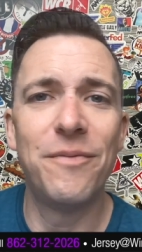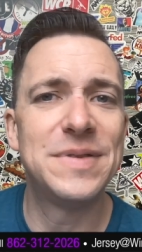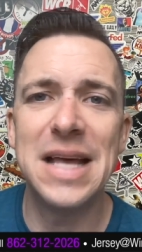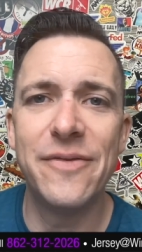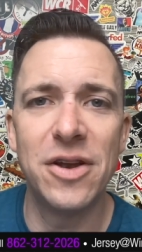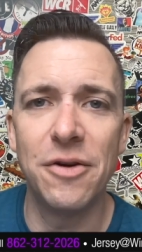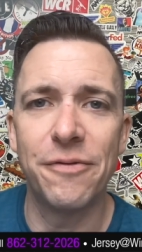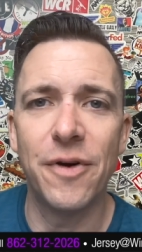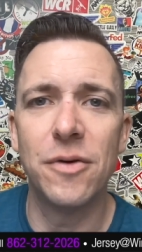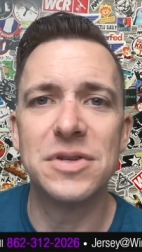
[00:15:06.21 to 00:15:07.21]
Save it in your
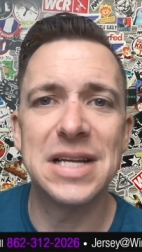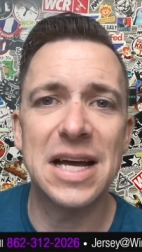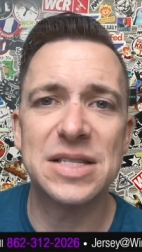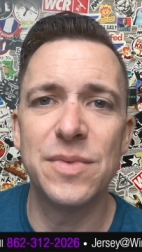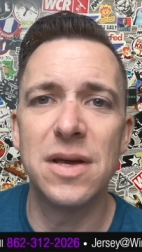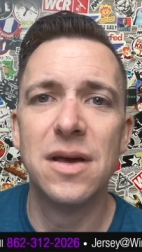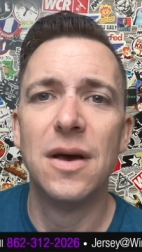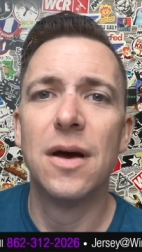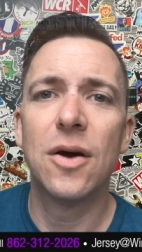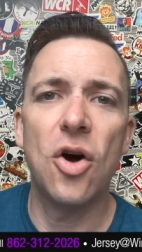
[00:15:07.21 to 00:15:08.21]
phone, text me,
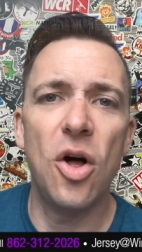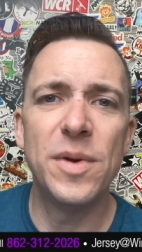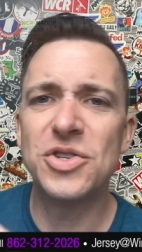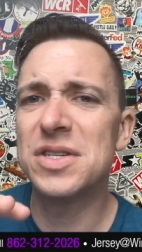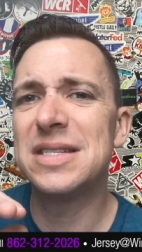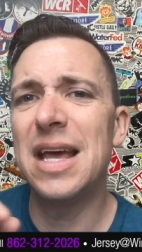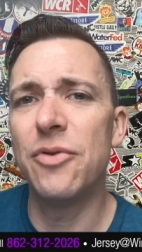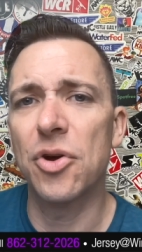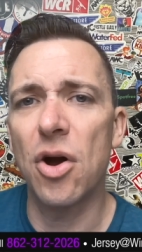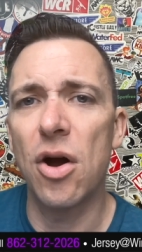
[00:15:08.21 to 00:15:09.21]
call me, just
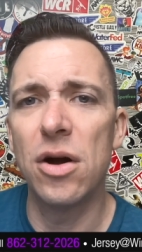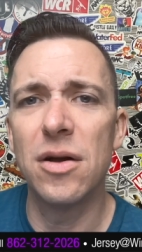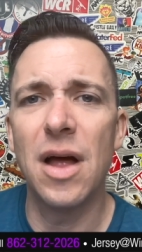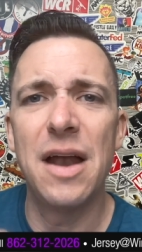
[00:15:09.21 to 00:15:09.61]
save your cart.